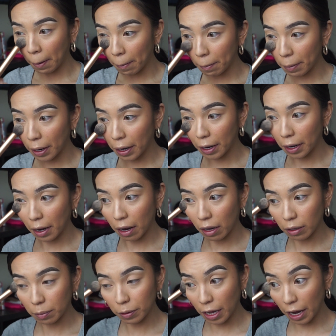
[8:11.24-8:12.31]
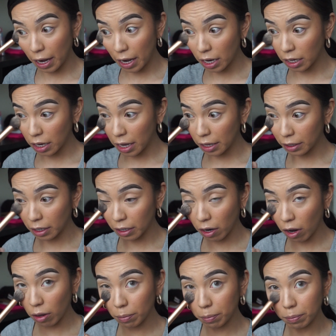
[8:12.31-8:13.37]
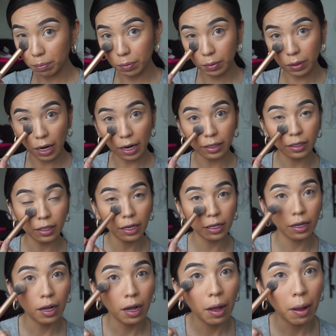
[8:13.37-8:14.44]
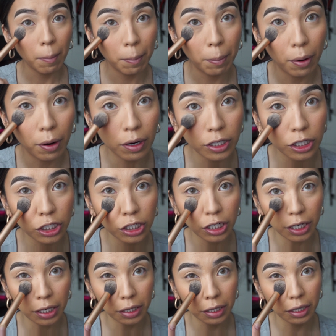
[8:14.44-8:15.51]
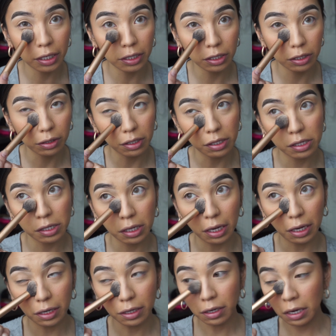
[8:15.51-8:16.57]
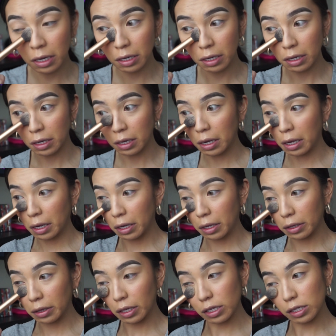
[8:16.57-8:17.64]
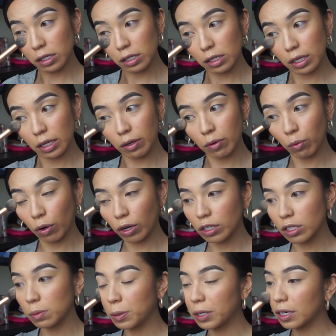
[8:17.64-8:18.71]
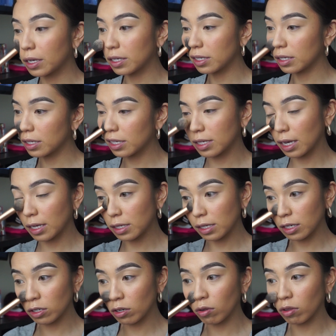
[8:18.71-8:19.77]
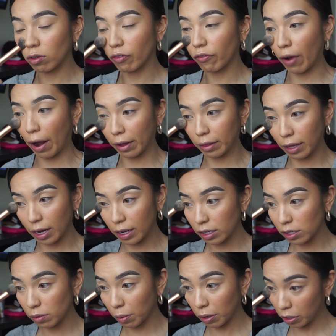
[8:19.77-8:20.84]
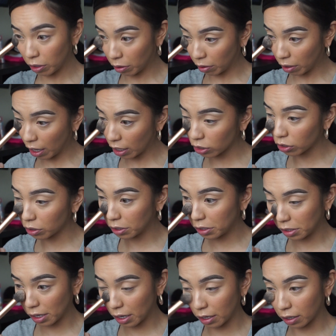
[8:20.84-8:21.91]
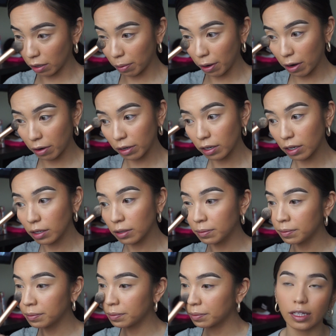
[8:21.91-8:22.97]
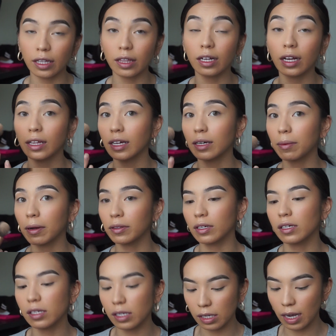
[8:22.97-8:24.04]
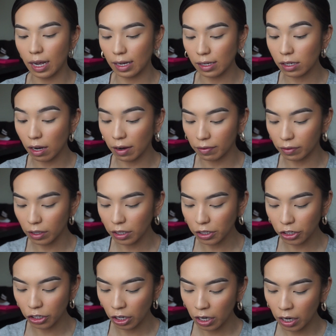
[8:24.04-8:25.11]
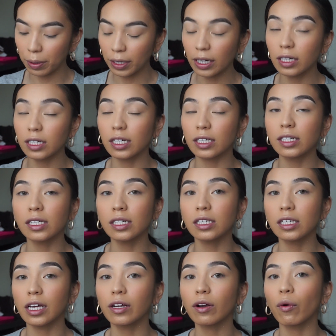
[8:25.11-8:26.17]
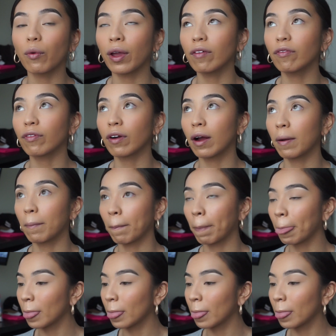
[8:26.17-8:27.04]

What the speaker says: But I'll apply it and then I'll kind of like push it into the skin. This works because it sets into the fine lines when you're actually setting the powder. The thing I like about this is it has coverage, but it doesn't take away from